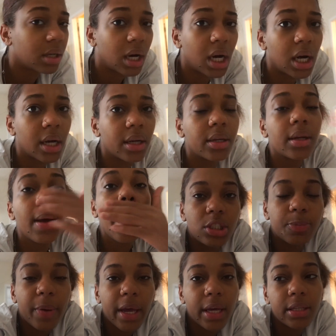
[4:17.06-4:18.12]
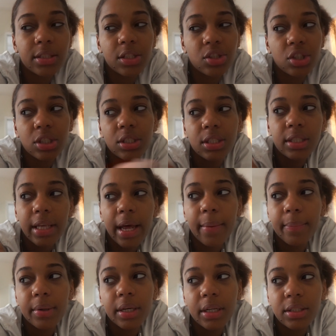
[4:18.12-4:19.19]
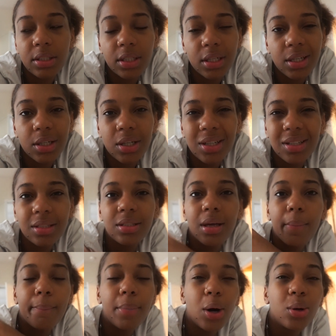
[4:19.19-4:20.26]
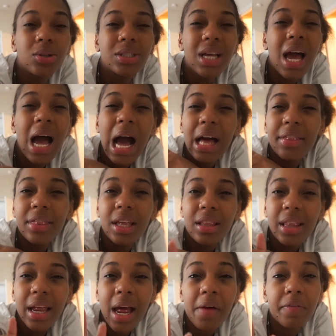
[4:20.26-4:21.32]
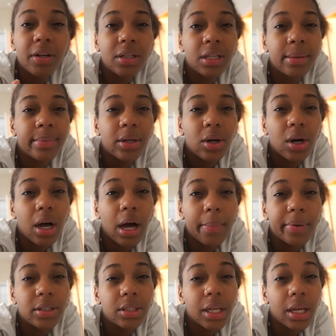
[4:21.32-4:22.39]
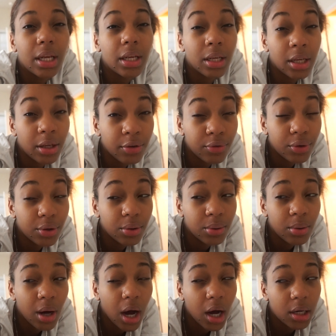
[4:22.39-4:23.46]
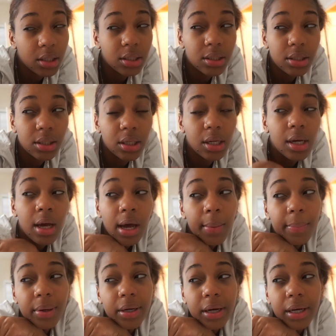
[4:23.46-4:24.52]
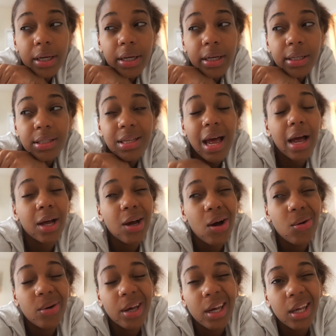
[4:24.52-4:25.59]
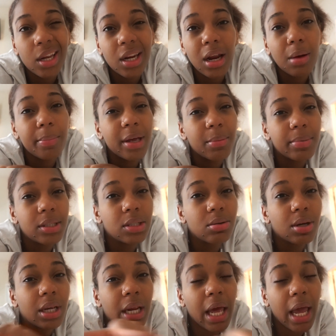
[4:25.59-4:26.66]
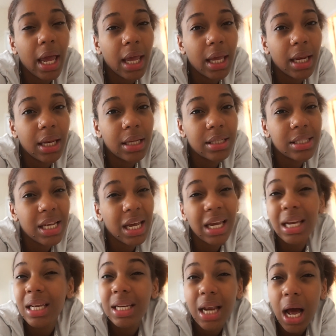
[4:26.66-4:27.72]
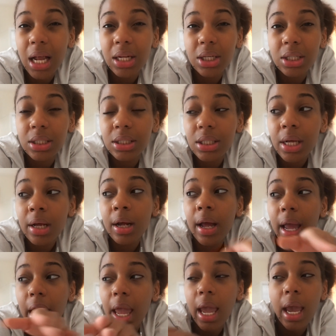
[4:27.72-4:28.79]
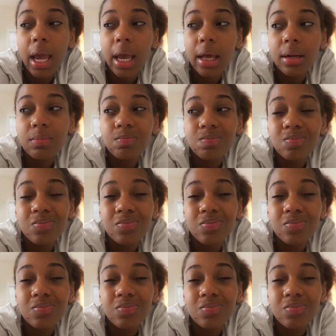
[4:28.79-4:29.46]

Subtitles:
God. Just pay attention to that because they're the most, I think they have a limit on how much they can give you, honestly, because I go in and I'll make between $18 and